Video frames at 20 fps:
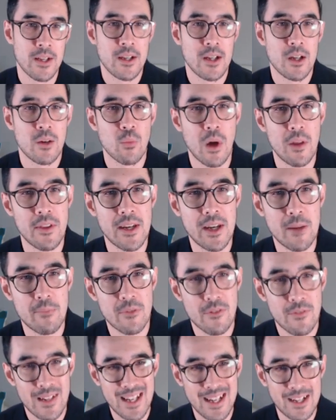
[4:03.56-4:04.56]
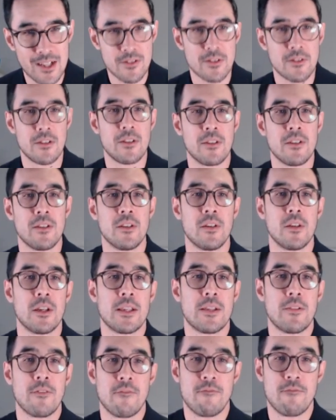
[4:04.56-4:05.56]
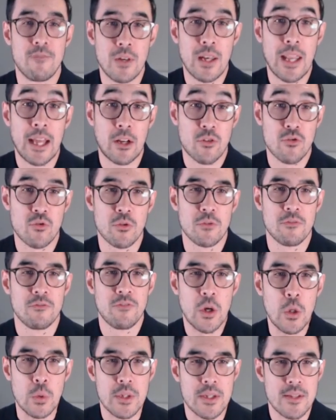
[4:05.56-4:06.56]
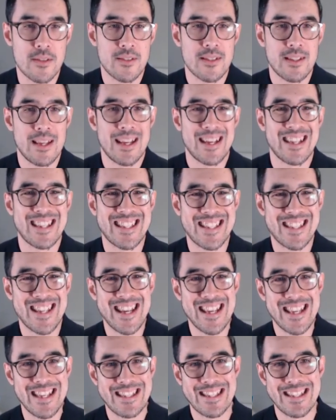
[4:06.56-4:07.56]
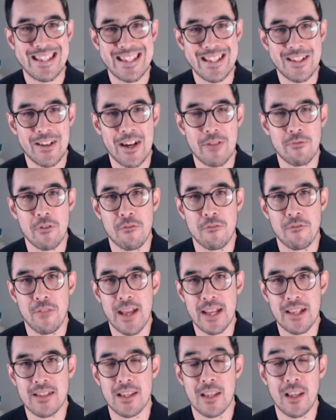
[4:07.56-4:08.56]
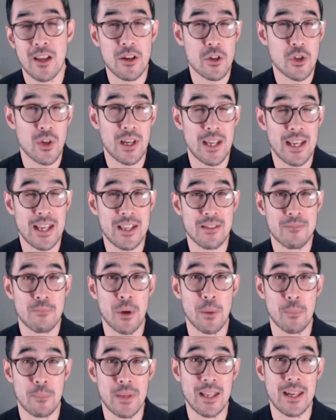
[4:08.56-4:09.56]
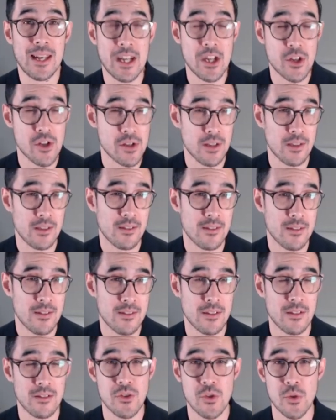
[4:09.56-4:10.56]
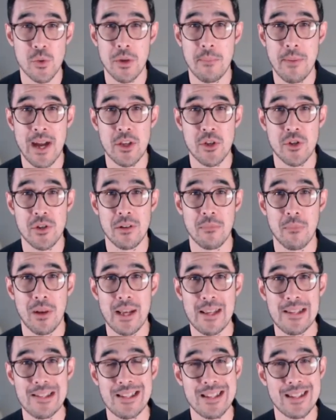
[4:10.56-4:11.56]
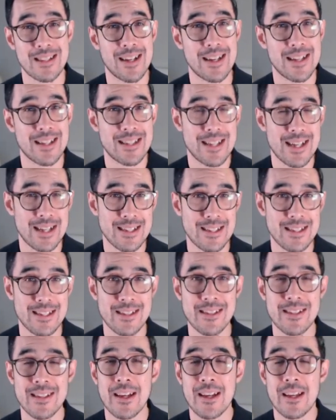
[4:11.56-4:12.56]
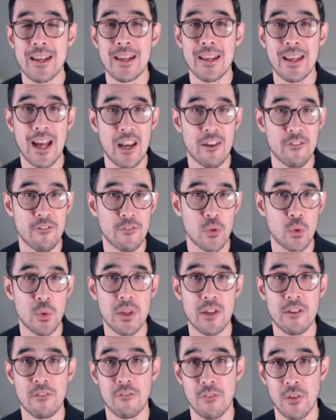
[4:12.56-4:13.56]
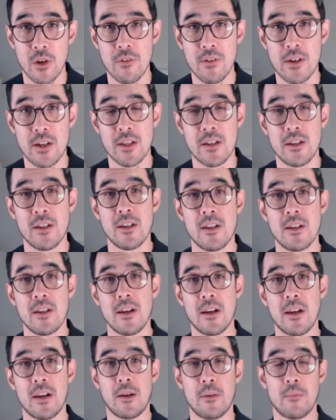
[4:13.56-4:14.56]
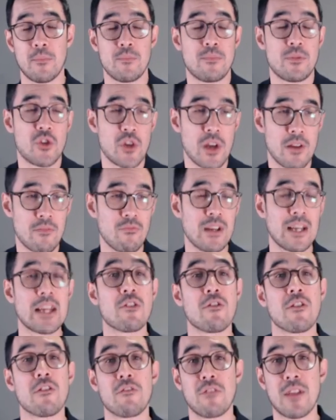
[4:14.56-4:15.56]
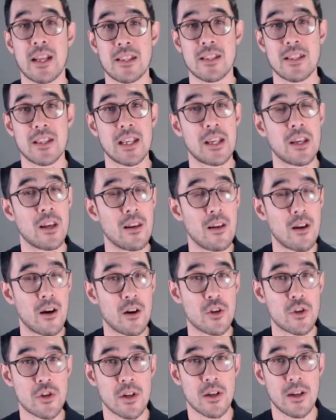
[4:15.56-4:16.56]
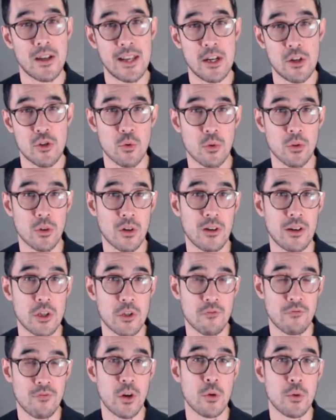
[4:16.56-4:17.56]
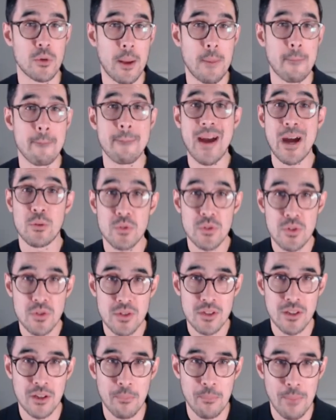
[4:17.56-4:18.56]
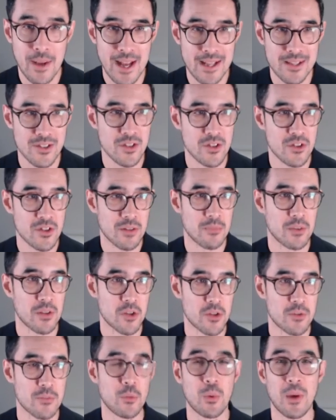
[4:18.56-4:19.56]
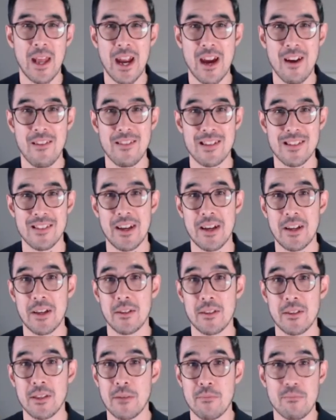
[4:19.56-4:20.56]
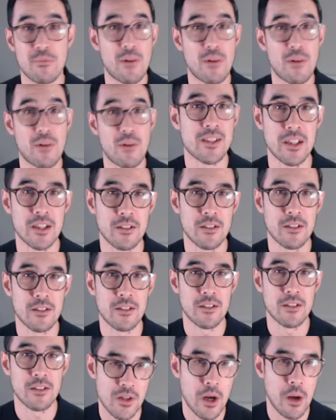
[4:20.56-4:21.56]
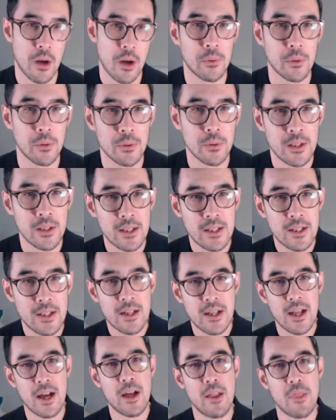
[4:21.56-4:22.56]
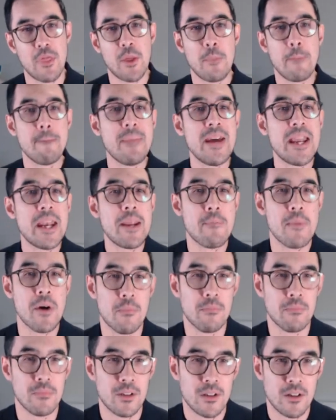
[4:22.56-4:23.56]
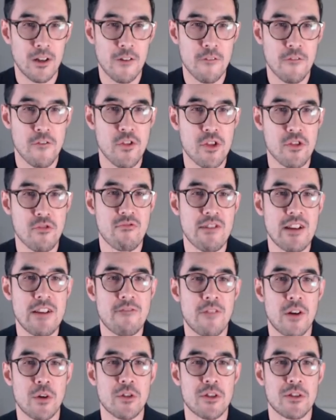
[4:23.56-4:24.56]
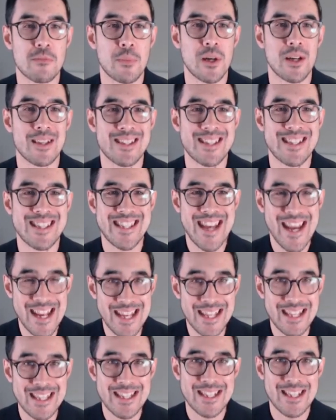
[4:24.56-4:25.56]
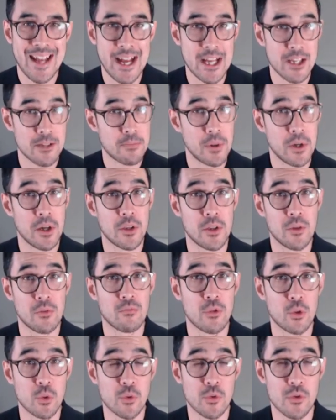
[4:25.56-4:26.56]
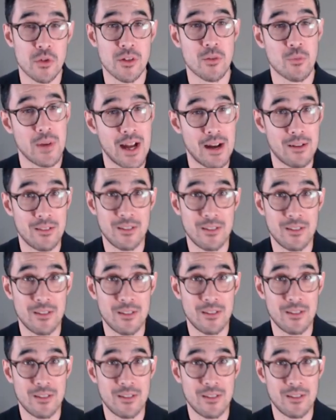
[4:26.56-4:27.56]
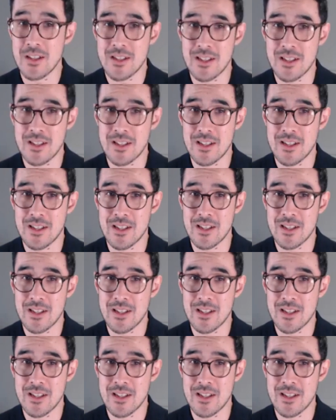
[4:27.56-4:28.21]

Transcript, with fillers: While the number of elector, electoral votes a state is assigned reflects largely its population, so as you imagine places like Texas, California, Florida, uh, generally are reflected in larger Electoral College vote amounts compared to some of the smaller areas like Nebraska, for example. Uh, the minimum of three votes per state, as per the rules that we outlined on the first slide,